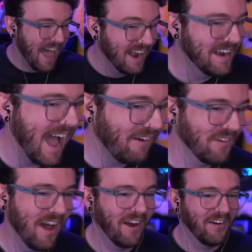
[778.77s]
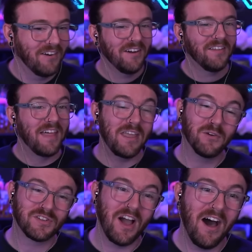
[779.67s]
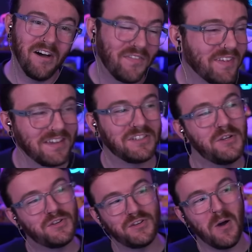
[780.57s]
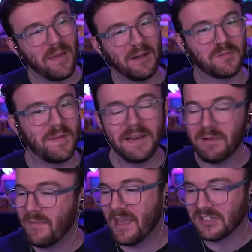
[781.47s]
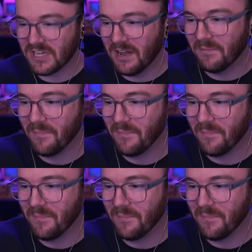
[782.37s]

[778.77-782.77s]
no I reason for you to stay in. That you're scarfed because you should not be outspeeding my Mienshao.